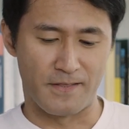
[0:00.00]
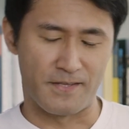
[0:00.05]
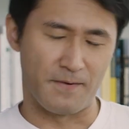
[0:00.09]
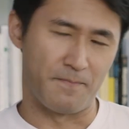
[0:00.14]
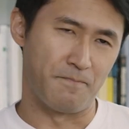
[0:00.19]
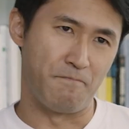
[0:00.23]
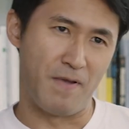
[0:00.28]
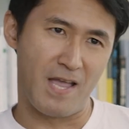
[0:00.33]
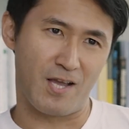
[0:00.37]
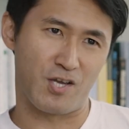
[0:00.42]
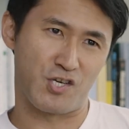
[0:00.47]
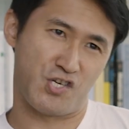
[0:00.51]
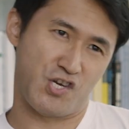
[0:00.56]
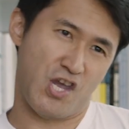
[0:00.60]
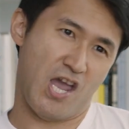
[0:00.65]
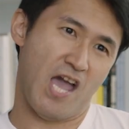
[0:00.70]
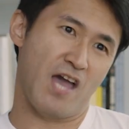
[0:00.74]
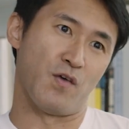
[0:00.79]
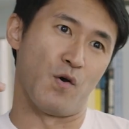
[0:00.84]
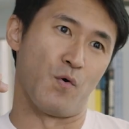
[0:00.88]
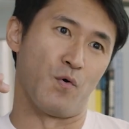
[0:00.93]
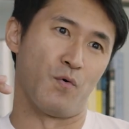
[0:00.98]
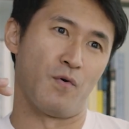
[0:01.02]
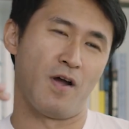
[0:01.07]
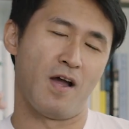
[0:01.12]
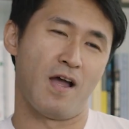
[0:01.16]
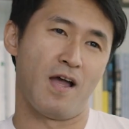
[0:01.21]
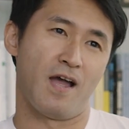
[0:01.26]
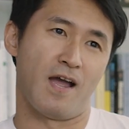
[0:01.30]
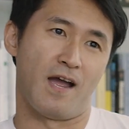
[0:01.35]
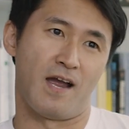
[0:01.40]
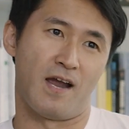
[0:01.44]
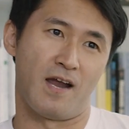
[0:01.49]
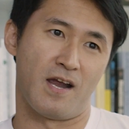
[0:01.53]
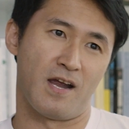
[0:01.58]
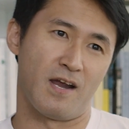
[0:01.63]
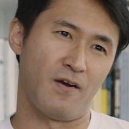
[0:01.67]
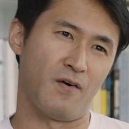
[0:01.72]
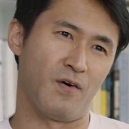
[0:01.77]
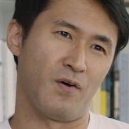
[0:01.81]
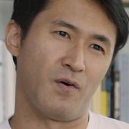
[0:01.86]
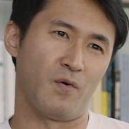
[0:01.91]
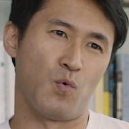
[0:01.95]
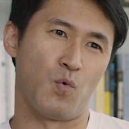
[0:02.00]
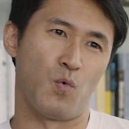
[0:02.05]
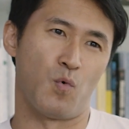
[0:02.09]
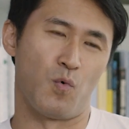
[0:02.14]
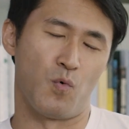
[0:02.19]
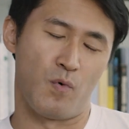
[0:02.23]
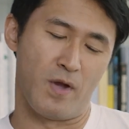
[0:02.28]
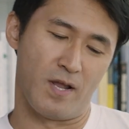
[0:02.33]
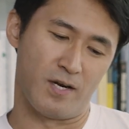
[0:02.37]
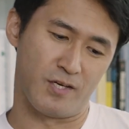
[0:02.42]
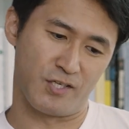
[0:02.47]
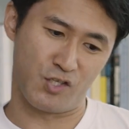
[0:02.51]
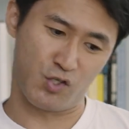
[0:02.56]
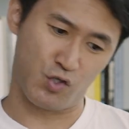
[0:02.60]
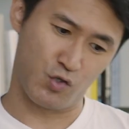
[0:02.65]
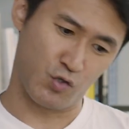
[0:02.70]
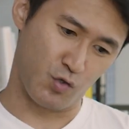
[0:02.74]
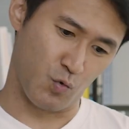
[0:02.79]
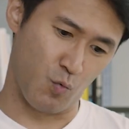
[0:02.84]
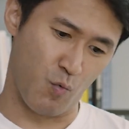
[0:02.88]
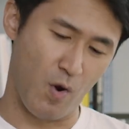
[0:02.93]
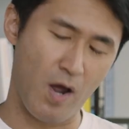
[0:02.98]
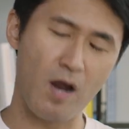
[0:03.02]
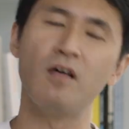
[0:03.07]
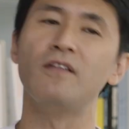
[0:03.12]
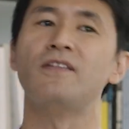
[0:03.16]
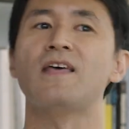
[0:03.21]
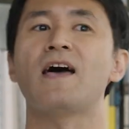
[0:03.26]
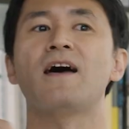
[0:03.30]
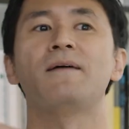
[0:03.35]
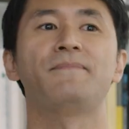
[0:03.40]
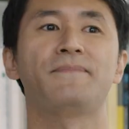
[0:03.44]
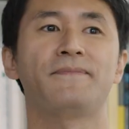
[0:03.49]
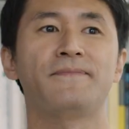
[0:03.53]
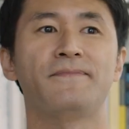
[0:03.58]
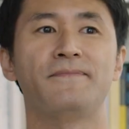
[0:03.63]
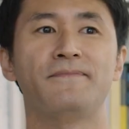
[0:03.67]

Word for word: the big shadow will swallow up